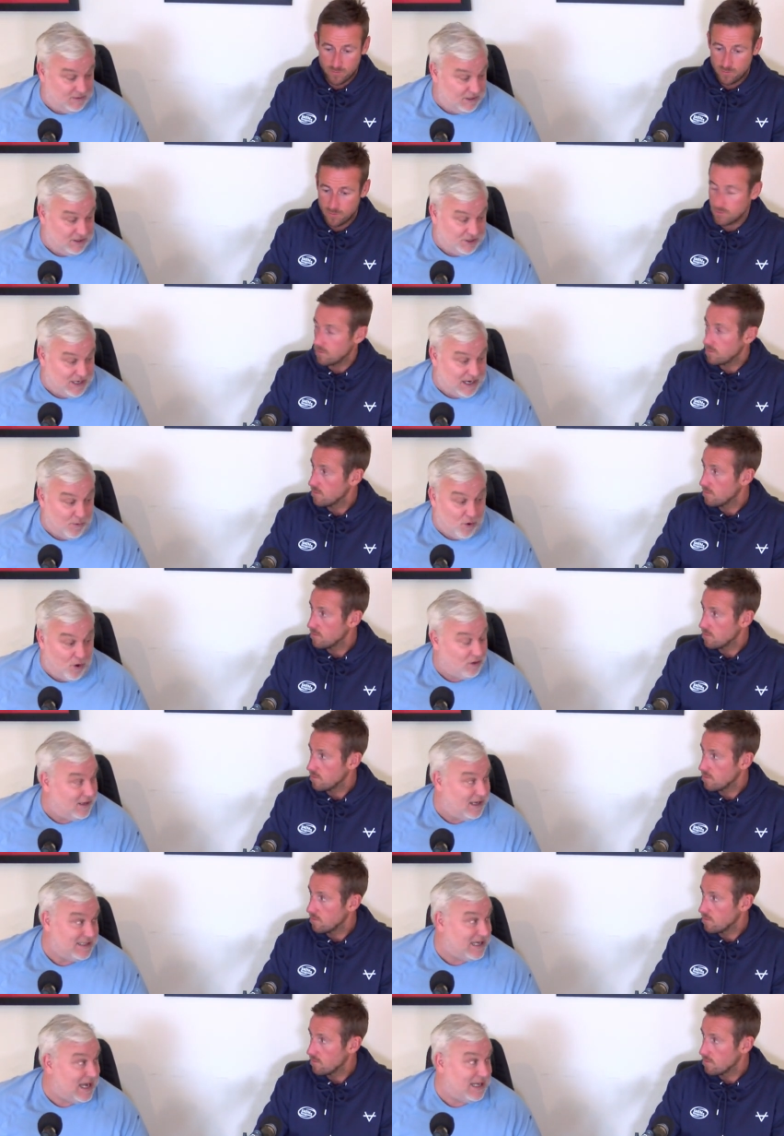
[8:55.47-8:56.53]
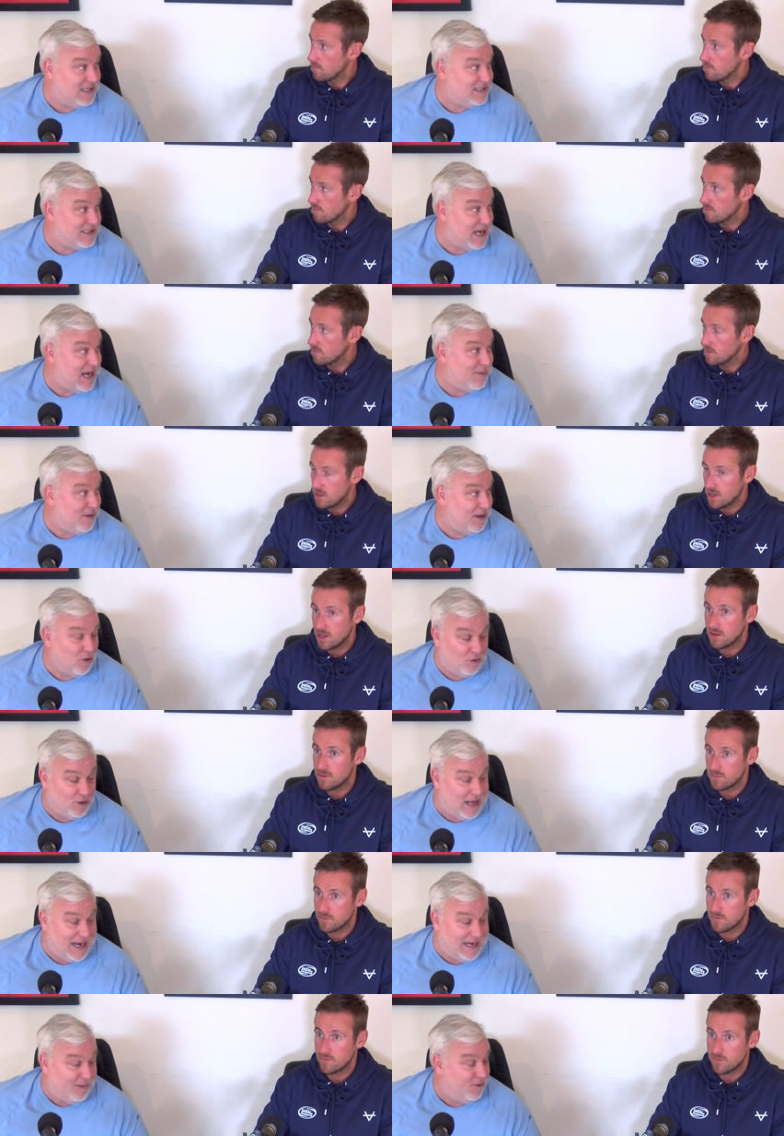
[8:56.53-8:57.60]
Speaker 1: I think Jake Wardle exactly the same. Yeah. He
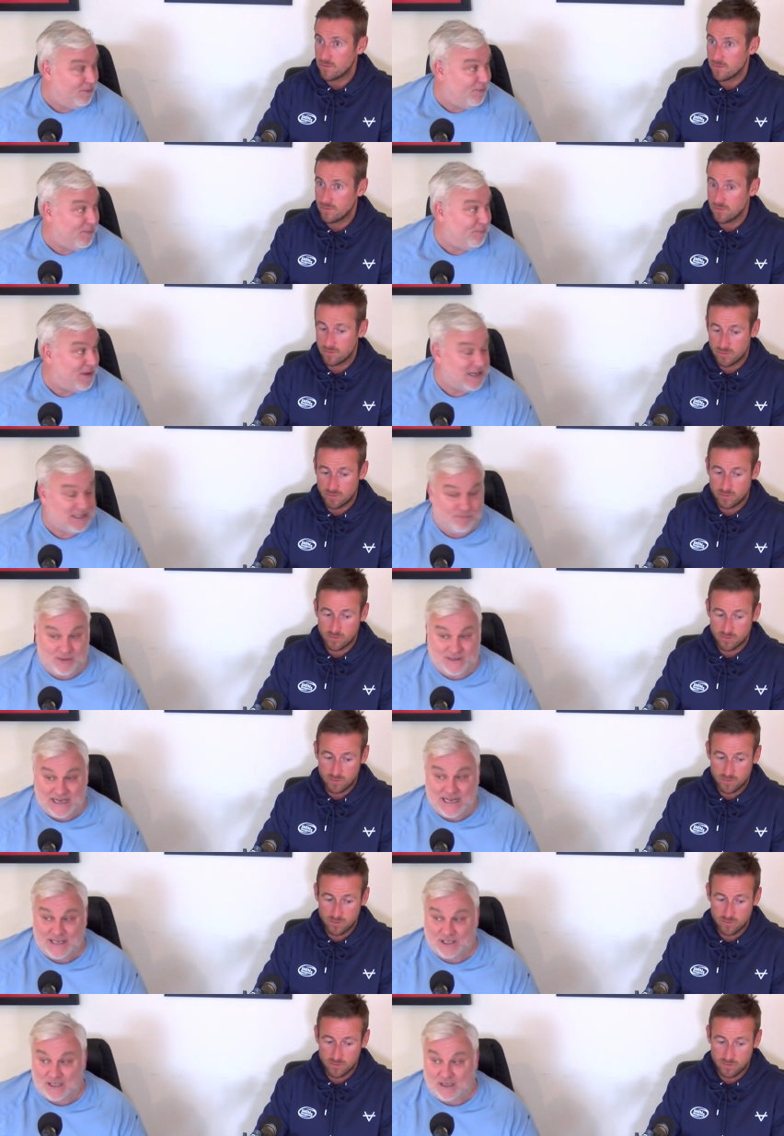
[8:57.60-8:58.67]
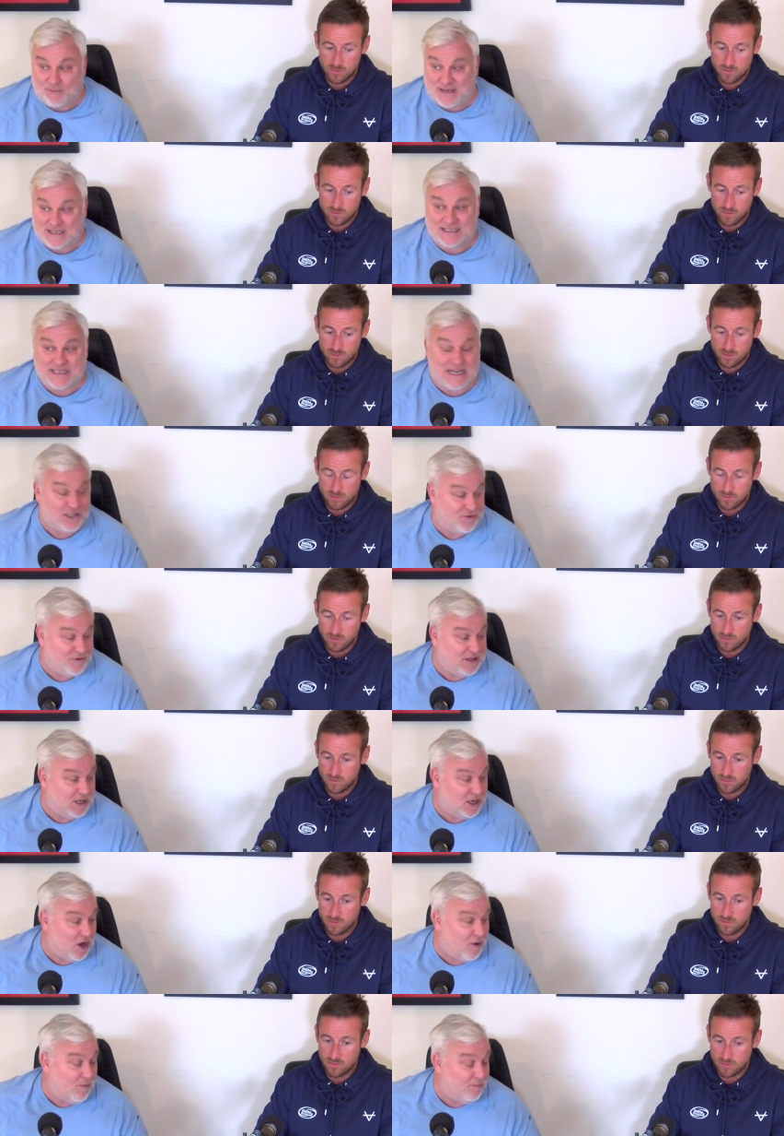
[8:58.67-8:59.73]
looked like he was the best potentially the best centre in
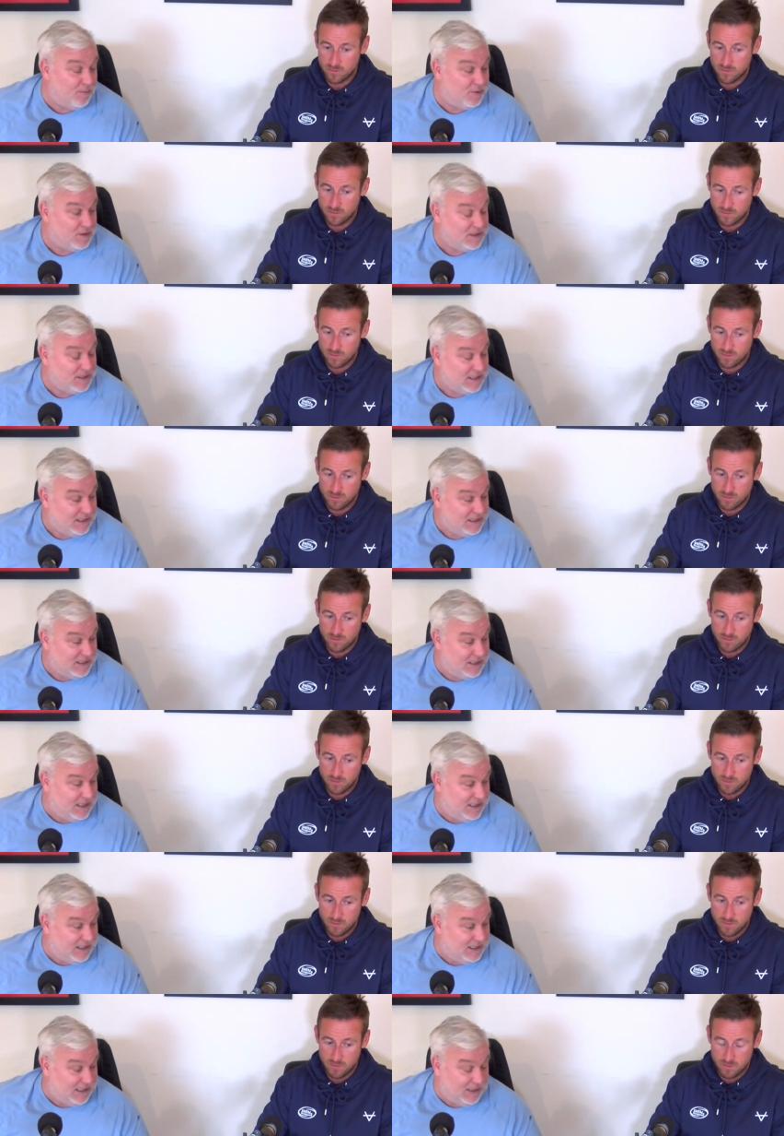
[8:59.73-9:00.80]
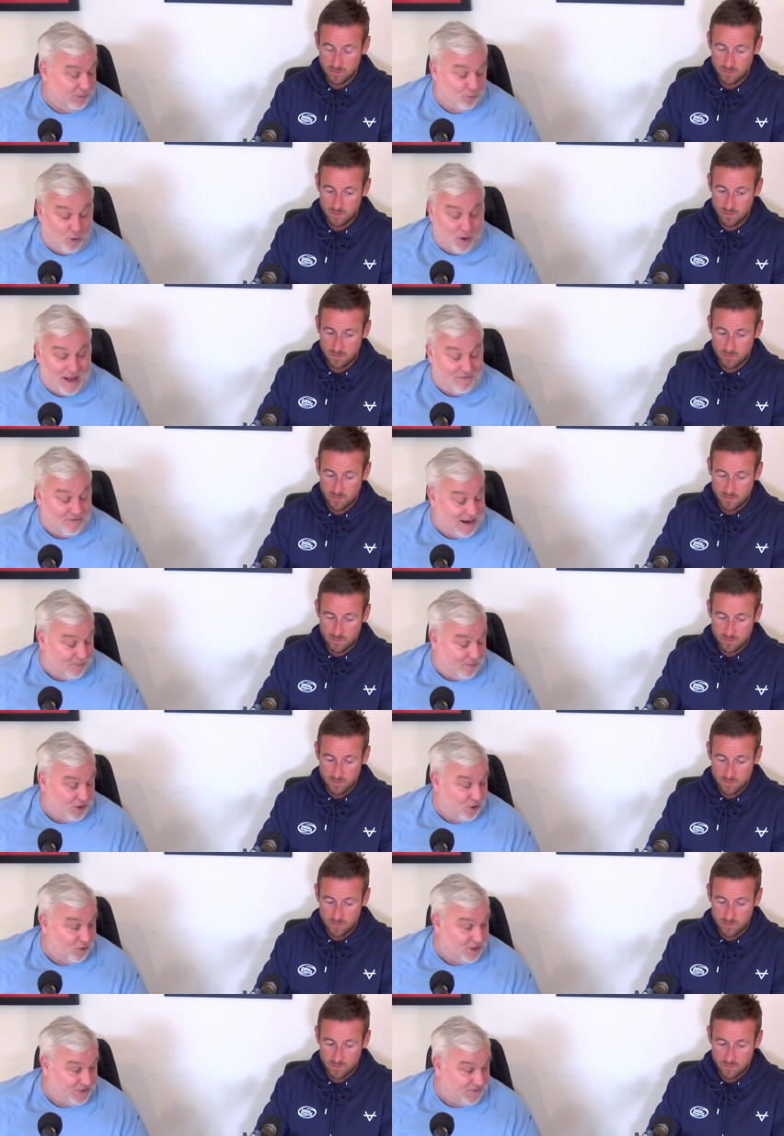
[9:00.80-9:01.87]
the mm. comp. He, he whatever
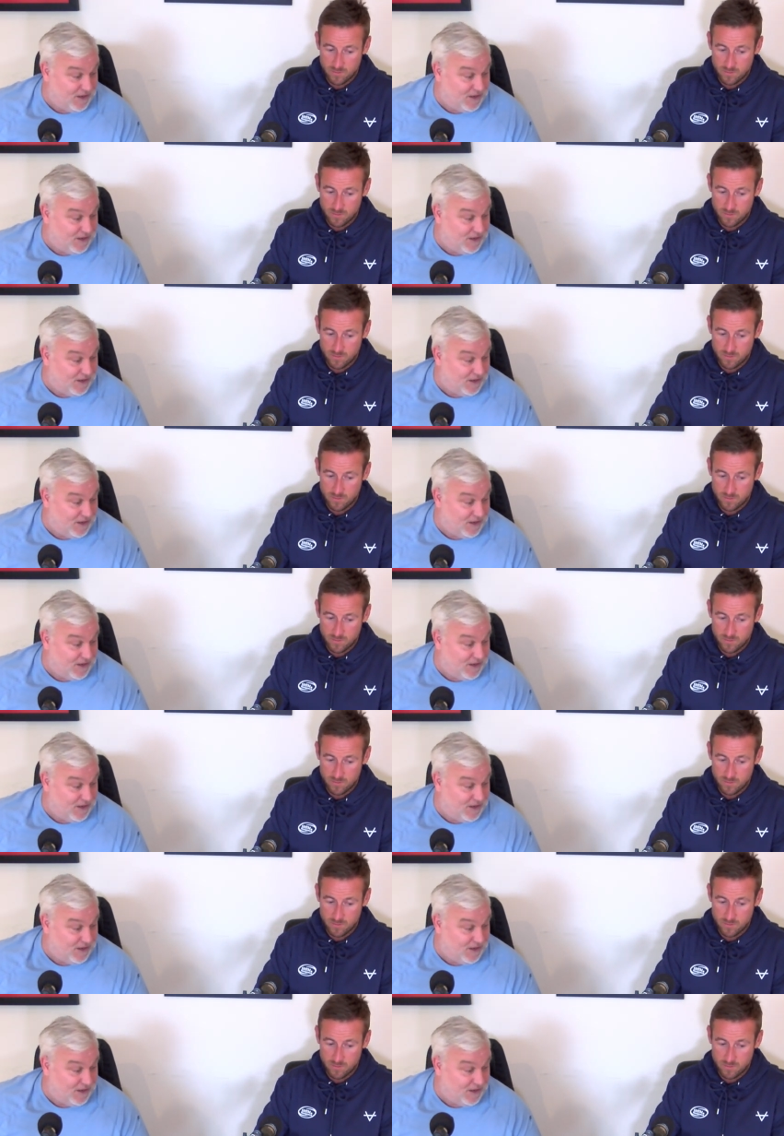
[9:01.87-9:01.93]
happened on his